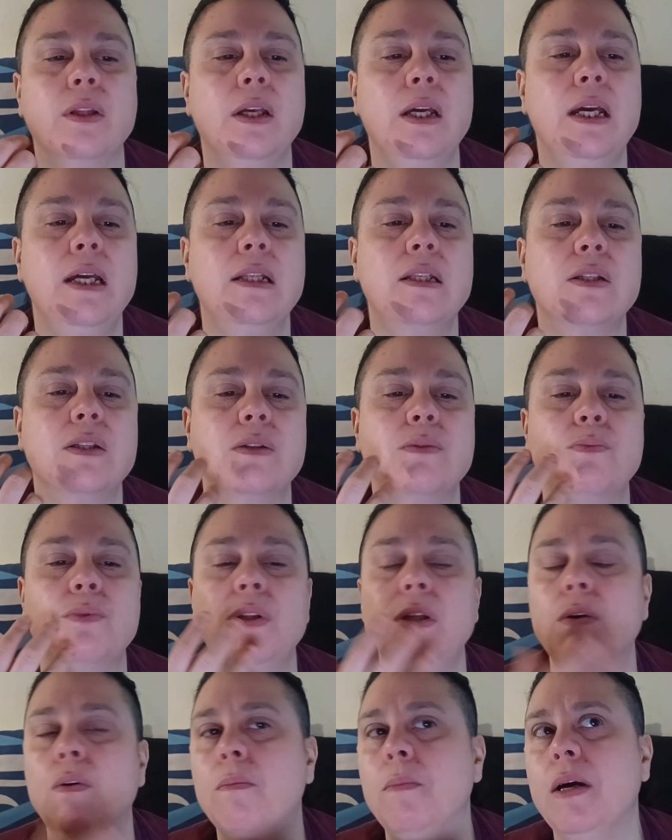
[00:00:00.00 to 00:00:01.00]
it's
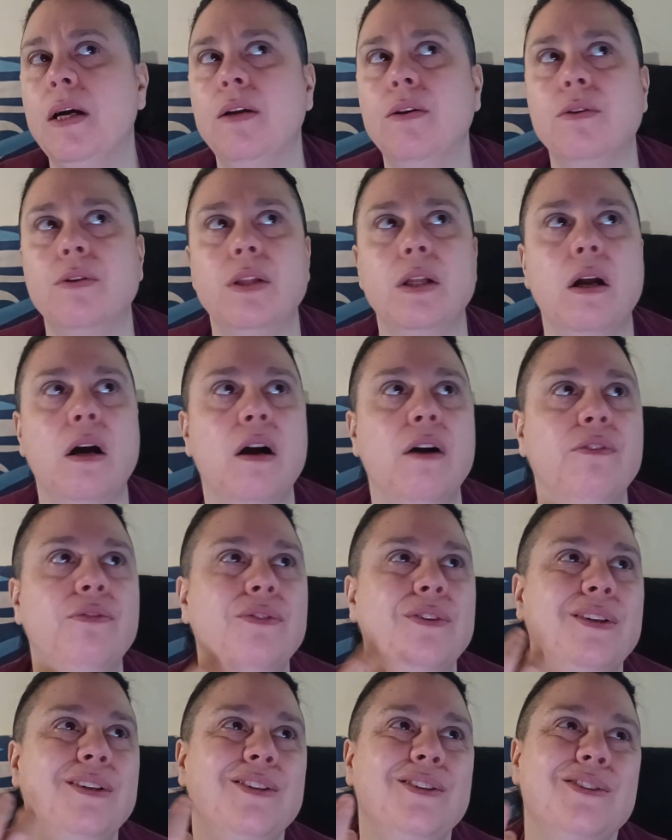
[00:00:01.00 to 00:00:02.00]
really a reminder that
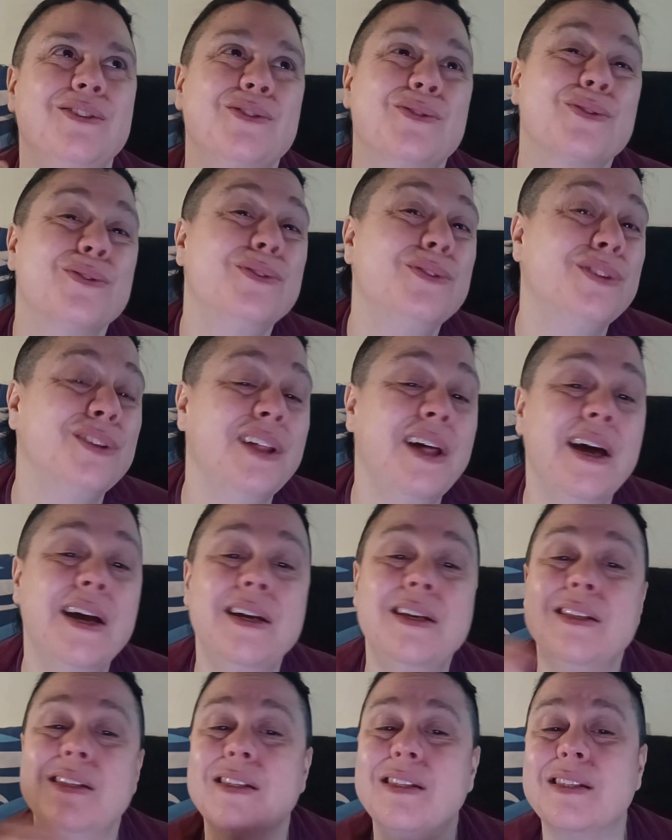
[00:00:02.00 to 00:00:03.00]
often truth
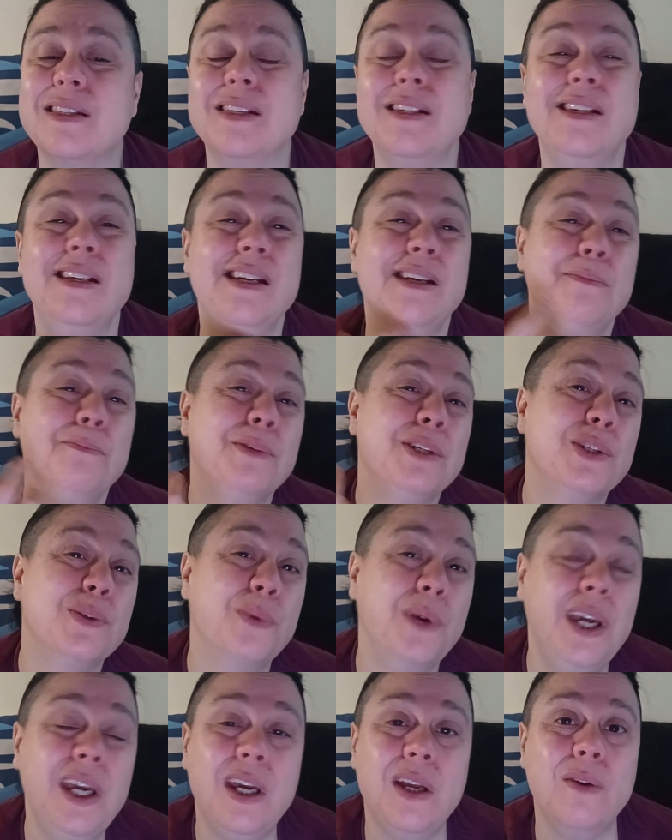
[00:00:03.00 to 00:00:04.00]
lies in
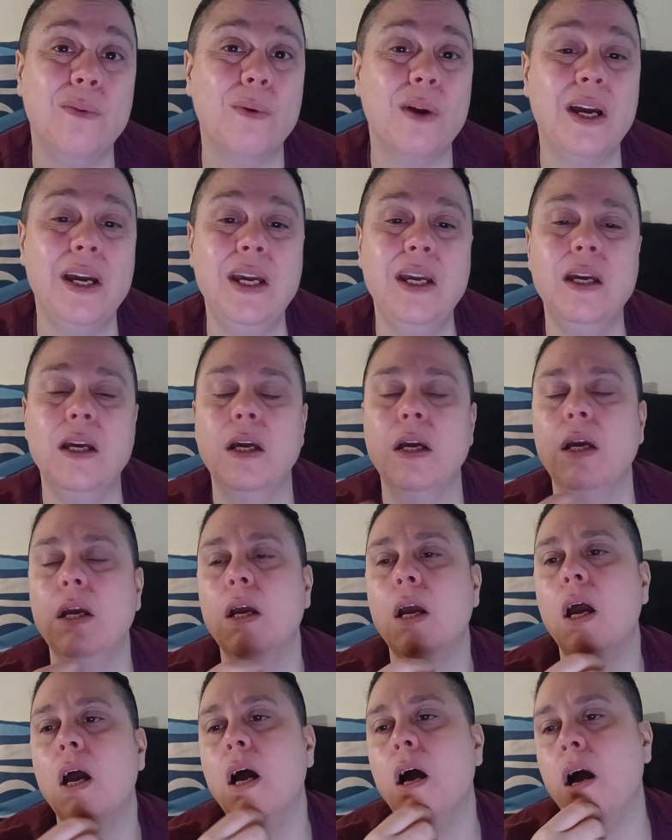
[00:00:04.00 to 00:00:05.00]
between, right?
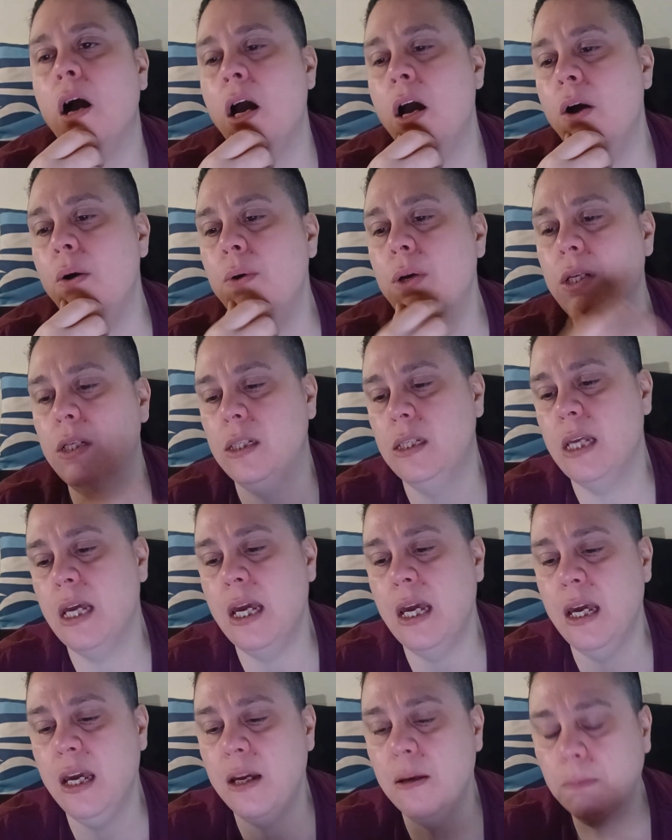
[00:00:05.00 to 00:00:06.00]
I always
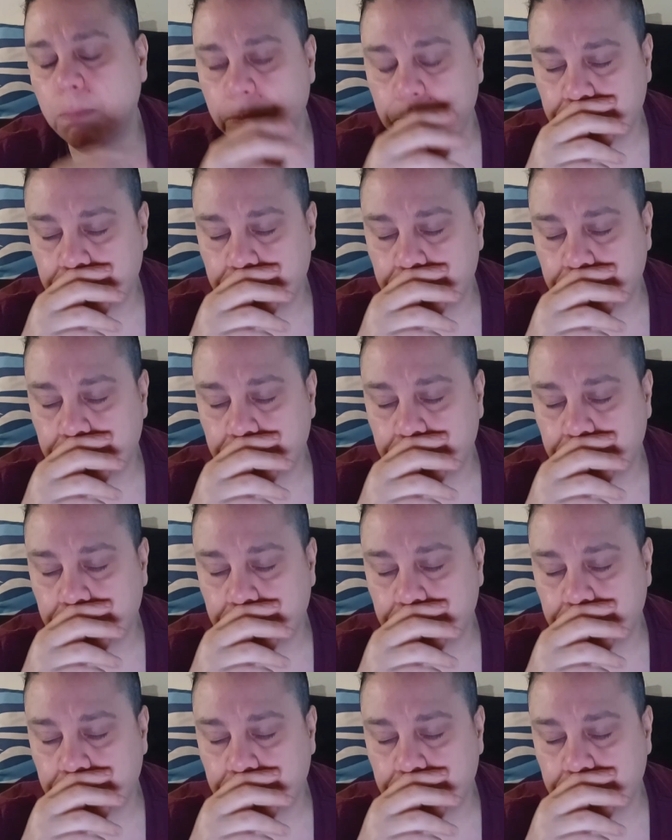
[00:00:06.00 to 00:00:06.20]
say